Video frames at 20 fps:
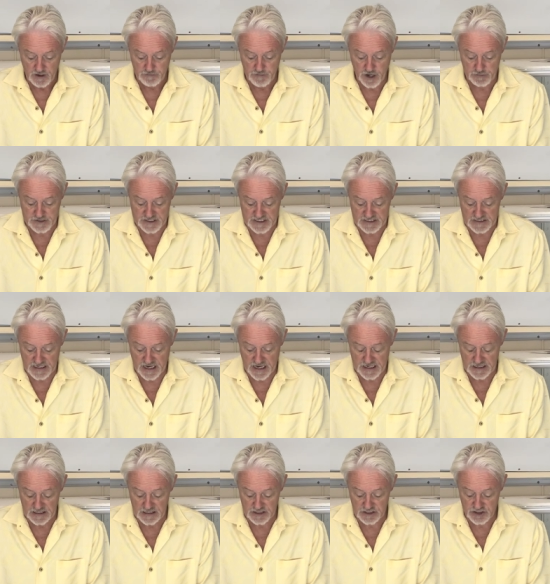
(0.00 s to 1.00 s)
puppy's
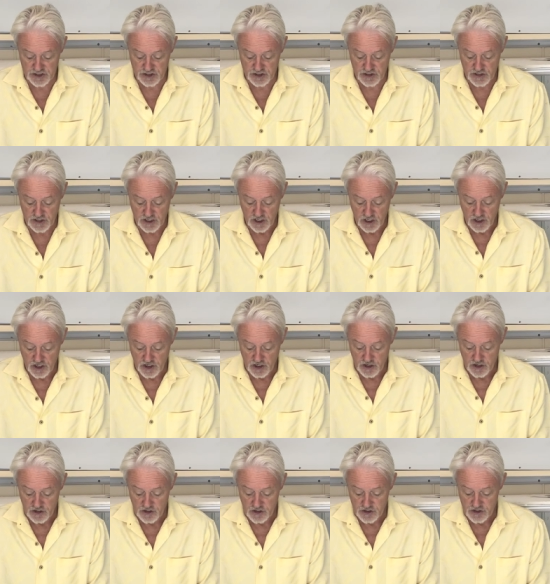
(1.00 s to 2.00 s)
lilac,
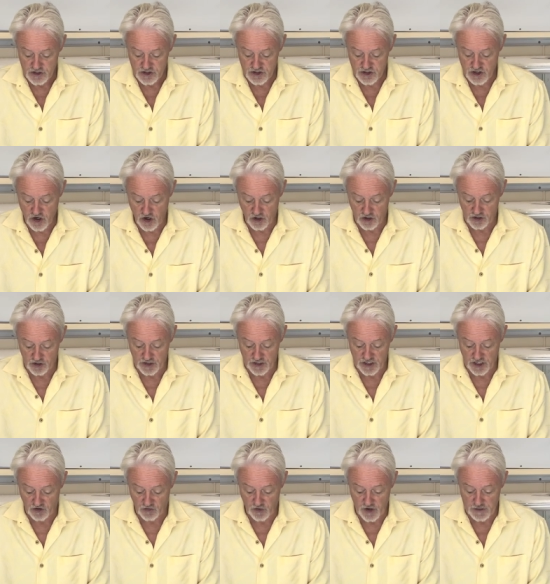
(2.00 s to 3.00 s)
chocolate
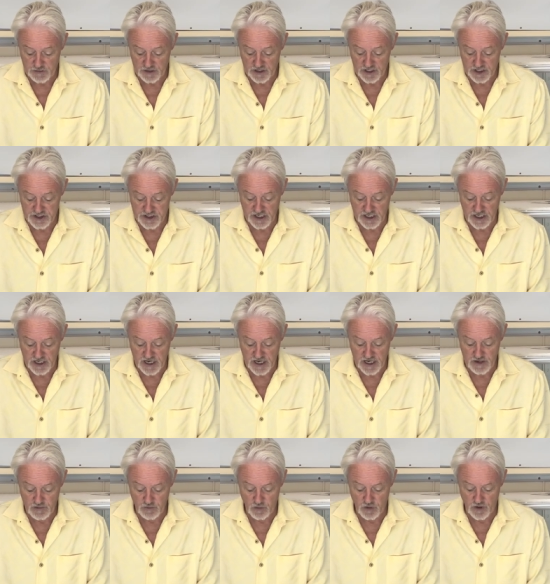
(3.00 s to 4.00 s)
and cream in her
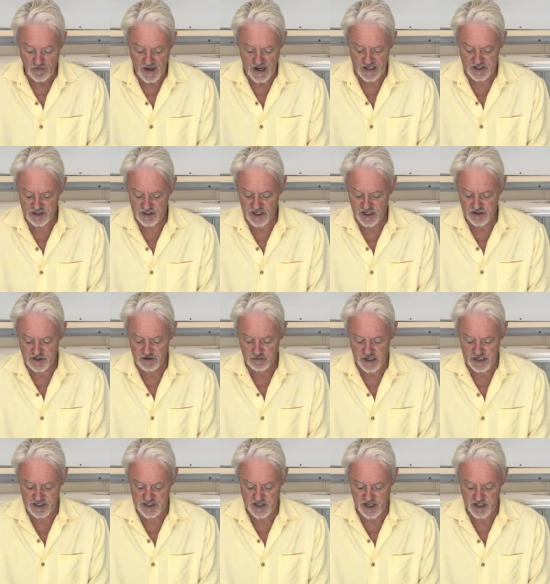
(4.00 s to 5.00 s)
DNA. Well, that doesn't
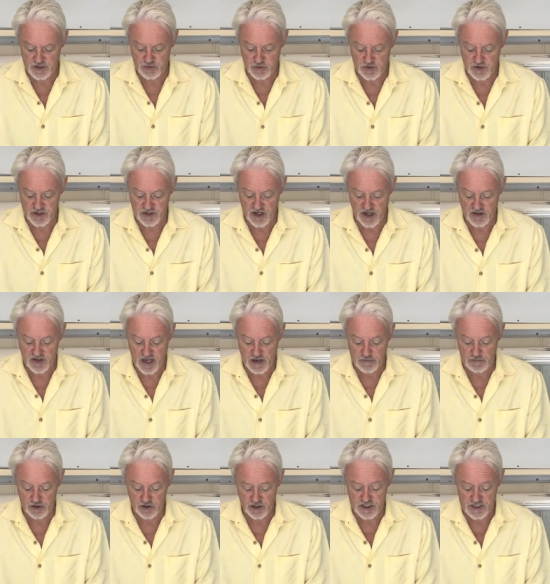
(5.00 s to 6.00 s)
make sense what you say
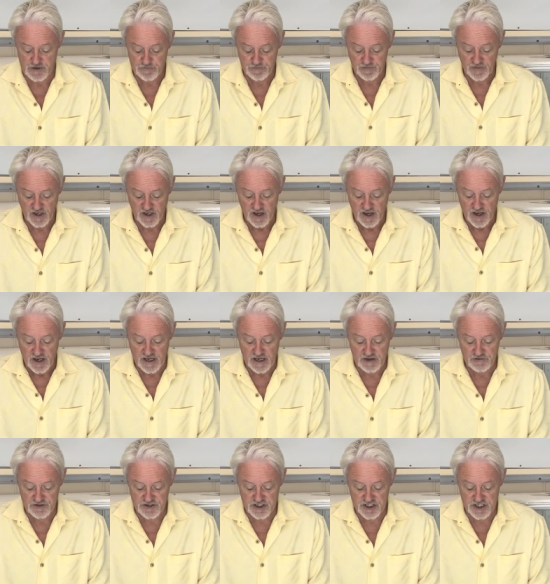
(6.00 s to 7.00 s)
there because
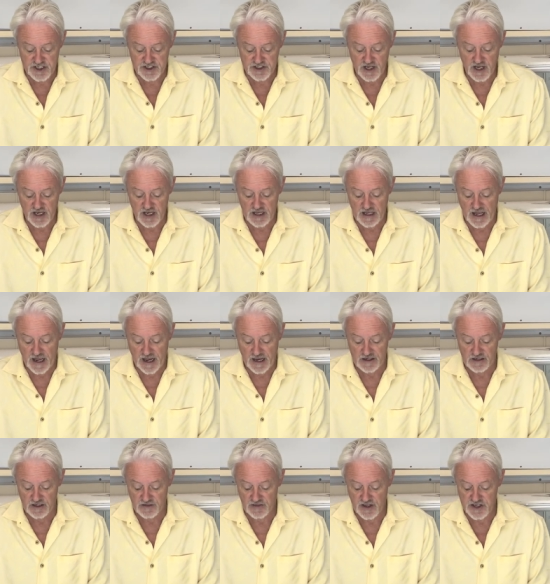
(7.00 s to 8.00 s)
if she's a
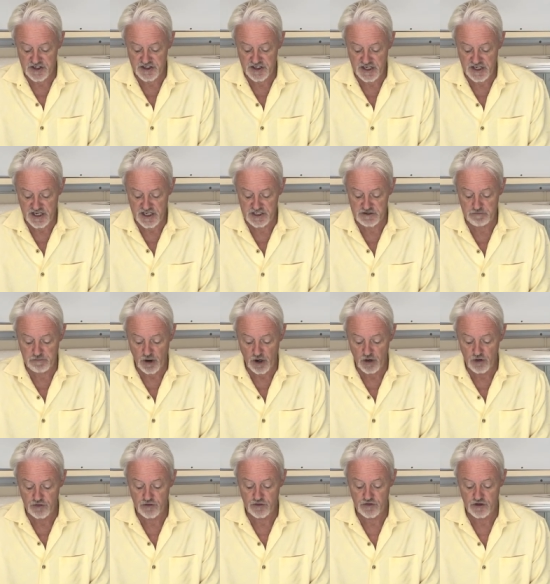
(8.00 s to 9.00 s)
lilac, then she is
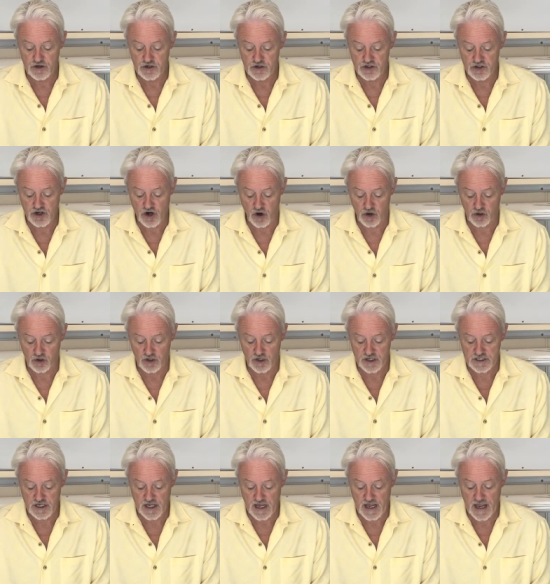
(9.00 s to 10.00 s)
both
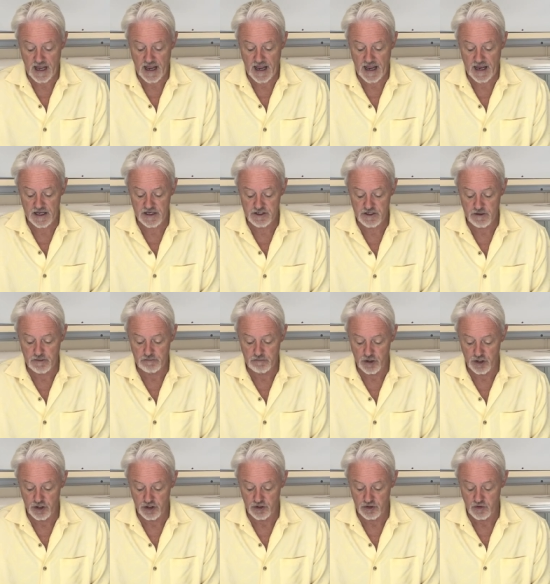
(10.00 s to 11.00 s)
chocolate and
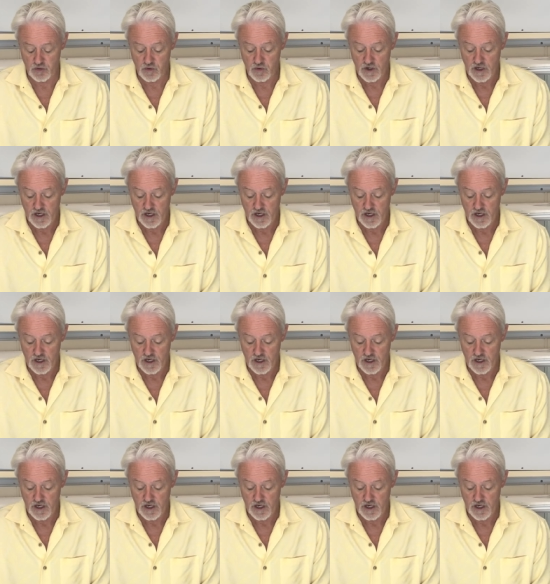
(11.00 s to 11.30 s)
blue